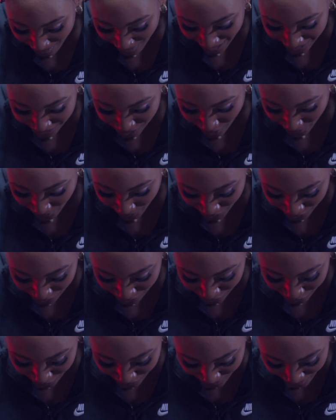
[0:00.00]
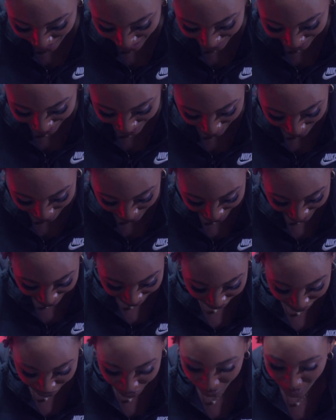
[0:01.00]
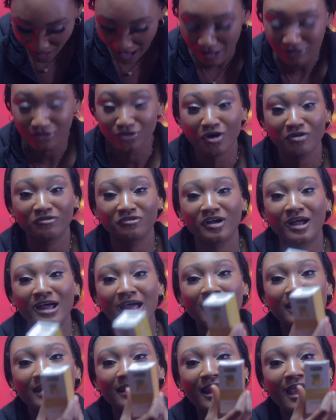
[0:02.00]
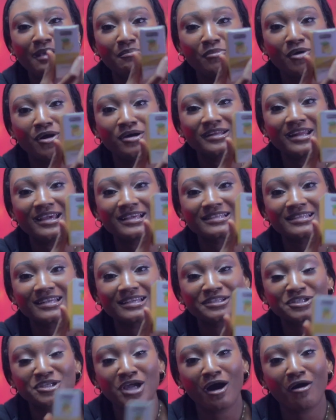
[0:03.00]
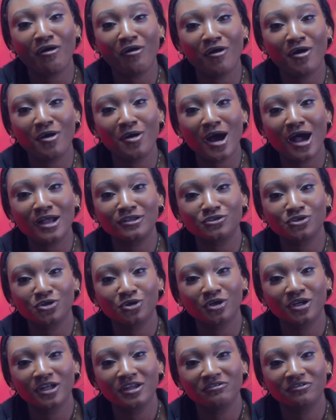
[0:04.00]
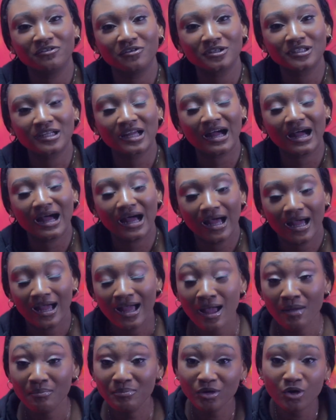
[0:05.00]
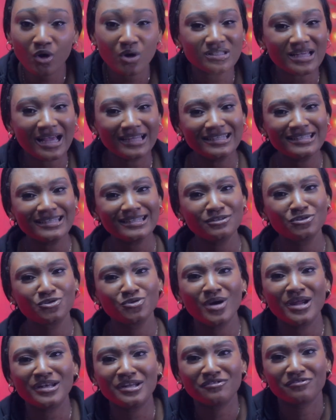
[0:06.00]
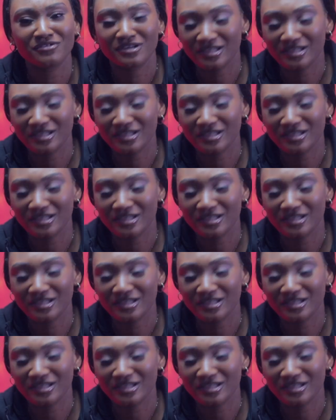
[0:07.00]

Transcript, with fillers: am I supposed to make a perfume out of lemon essential oil and chocolate vodka? Because I didn't do any